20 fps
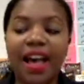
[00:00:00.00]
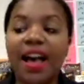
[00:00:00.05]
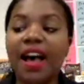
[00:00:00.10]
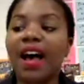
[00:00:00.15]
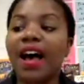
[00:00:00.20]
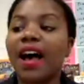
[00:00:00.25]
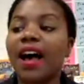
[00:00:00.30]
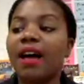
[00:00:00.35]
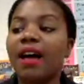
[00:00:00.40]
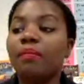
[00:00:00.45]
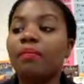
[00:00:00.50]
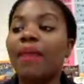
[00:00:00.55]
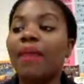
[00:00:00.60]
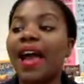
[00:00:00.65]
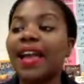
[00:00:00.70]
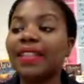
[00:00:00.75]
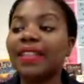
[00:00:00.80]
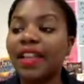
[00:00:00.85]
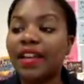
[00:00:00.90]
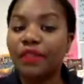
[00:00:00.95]
my
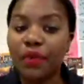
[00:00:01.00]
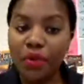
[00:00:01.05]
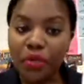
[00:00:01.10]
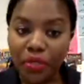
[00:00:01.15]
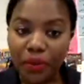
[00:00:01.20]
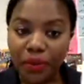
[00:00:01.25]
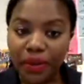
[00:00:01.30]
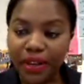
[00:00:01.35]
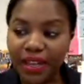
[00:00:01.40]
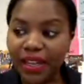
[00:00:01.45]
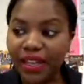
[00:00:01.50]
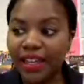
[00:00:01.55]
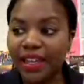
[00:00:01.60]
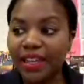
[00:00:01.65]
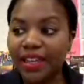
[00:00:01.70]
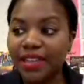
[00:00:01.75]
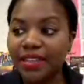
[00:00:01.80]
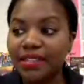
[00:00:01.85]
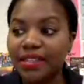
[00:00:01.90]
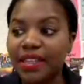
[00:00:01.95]
level 3
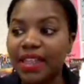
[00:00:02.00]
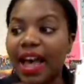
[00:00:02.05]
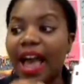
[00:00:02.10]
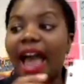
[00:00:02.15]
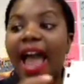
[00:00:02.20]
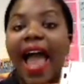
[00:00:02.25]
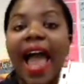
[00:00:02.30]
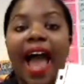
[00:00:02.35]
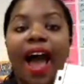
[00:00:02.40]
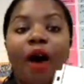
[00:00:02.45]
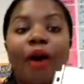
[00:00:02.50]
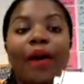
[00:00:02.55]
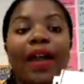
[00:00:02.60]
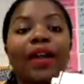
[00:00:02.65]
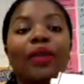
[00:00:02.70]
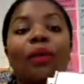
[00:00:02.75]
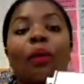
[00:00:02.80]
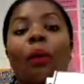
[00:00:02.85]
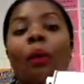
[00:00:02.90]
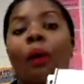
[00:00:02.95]
is the how
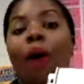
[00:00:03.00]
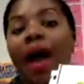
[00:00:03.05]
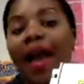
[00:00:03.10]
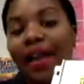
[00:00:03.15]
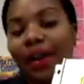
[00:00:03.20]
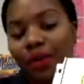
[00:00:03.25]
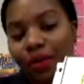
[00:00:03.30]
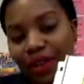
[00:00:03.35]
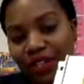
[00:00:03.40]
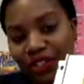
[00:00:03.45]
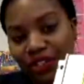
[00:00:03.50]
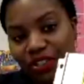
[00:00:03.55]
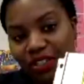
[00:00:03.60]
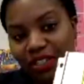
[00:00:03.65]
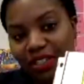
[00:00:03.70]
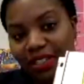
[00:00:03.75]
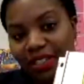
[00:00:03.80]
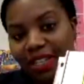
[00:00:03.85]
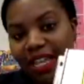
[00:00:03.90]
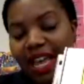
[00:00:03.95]
and why
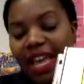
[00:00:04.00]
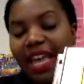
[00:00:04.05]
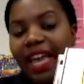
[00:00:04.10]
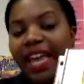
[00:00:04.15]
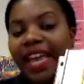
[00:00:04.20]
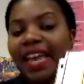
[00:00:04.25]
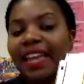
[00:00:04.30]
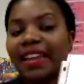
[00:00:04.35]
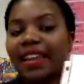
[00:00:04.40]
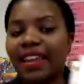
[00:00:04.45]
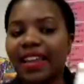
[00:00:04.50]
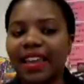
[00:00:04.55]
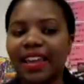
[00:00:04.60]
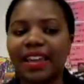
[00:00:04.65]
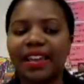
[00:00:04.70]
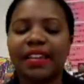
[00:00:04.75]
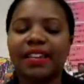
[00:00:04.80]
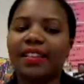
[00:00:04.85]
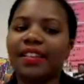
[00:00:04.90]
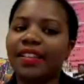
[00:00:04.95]
questions. And
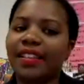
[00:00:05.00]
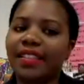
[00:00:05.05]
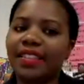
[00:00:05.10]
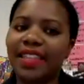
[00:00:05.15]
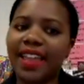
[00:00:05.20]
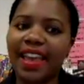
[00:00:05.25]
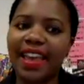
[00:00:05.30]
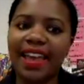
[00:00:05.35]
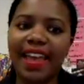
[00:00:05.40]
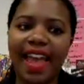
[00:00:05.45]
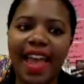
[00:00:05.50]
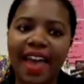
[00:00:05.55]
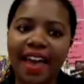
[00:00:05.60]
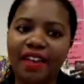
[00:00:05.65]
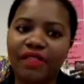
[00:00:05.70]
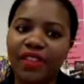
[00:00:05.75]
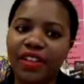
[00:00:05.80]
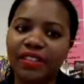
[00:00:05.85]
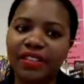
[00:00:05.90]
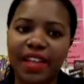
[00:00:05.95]
again, they have
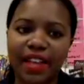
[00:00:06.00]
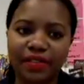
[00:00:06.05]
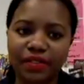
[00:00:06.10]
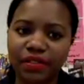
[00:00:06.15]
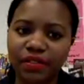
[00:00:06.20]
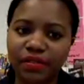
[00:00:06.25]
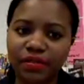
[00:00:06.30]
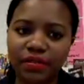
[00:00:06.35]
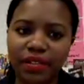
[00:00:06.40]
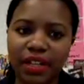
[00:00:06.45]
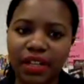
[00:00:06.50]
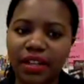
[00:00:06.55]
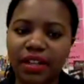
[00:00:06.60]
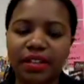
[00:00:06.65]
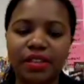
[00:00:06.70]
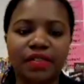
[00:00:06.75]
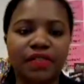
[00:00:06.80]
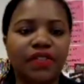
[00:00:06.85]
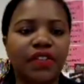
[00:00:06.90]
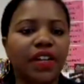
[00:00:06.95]
a level
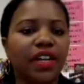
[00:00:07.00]
of,